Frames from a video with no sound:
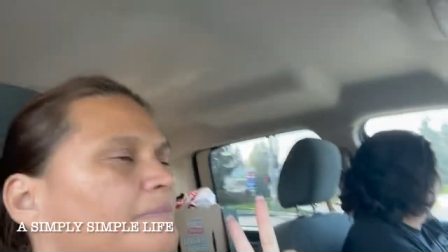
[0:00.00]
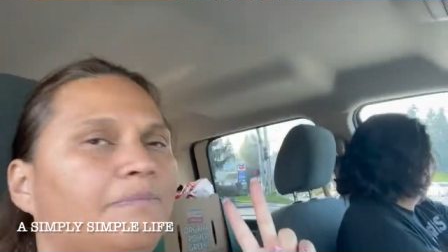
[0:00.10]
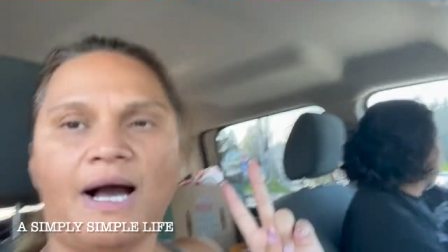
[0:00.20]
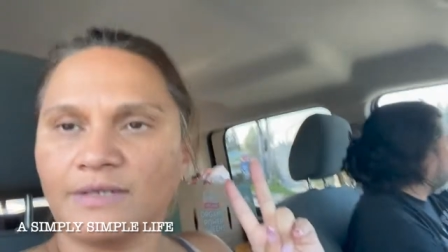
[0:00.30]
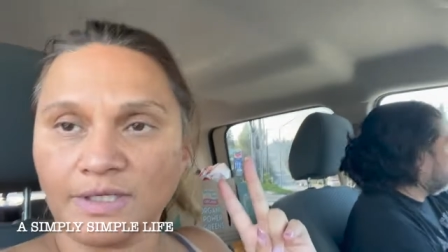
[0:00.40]

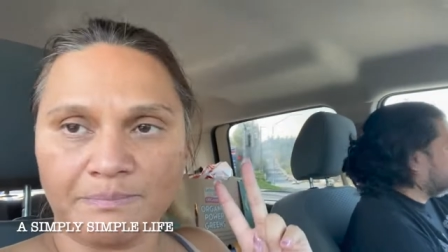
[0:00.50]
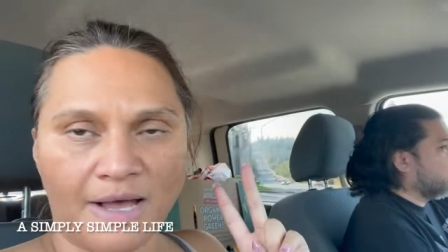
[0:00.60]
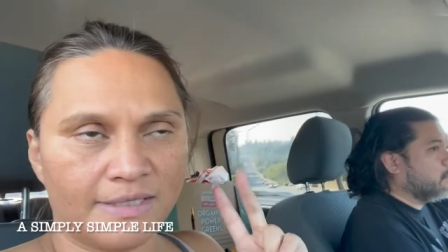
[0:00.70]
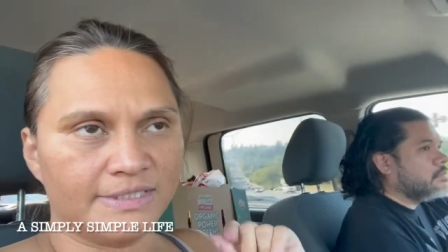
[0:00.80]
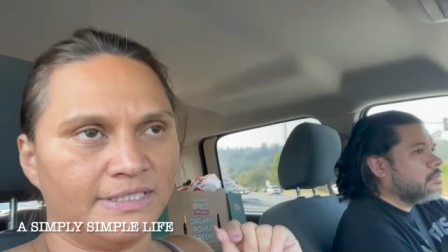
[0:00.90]
box
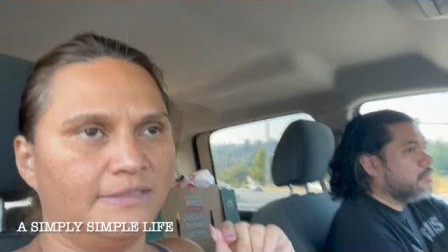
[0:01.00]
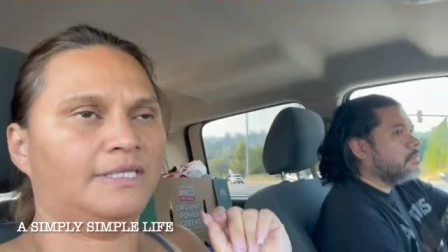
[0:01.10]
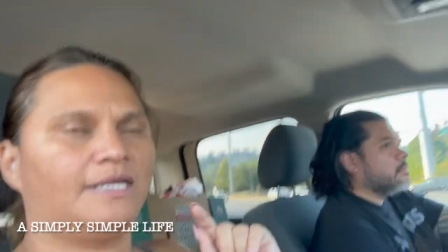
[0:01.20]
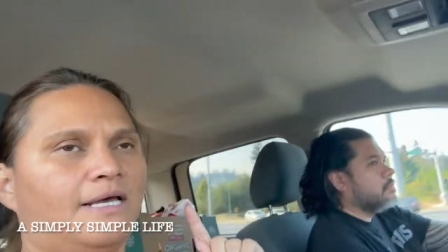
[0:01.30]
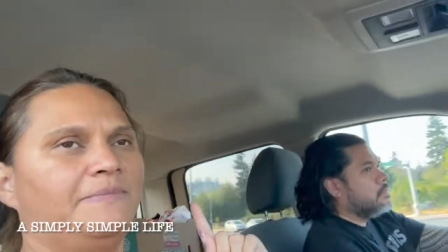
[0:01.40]
unboxing
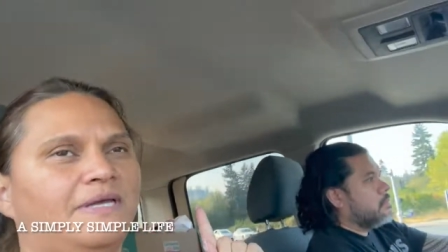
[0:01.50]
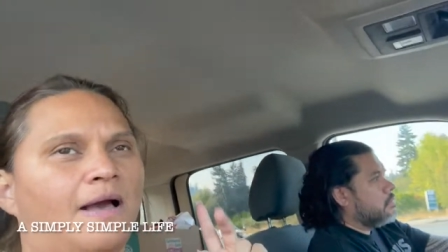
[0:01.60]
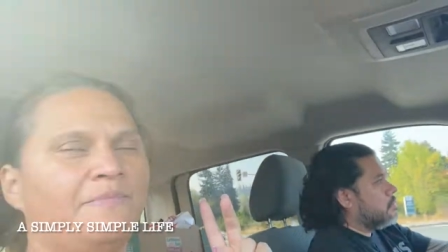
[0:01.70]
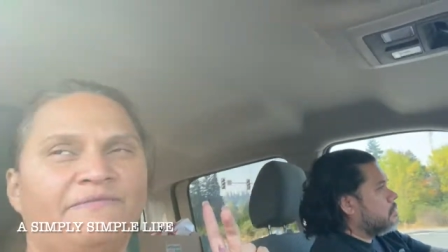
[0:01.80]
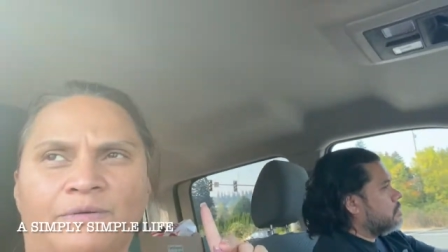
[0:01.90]
that hubby
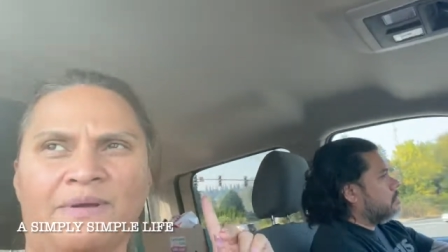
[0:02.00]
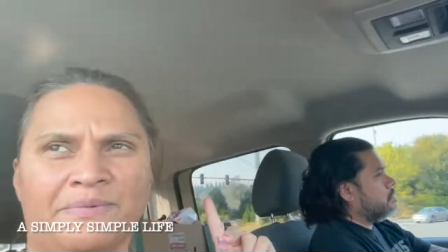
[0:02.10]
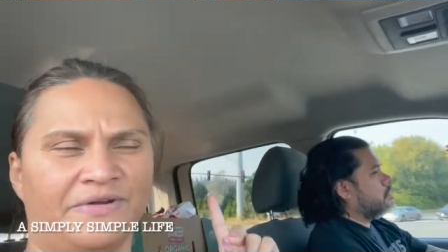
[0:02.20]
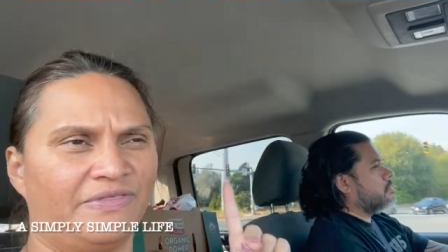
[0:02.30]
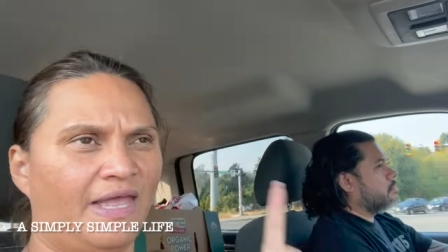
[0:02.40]
got me for my
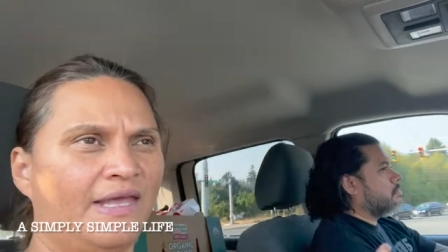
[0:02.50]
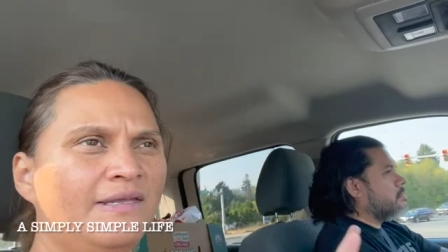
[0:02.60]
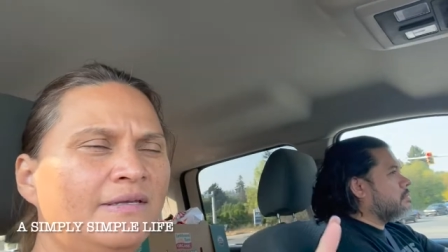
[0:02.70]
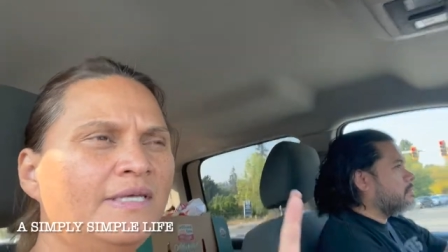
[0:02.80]
birthday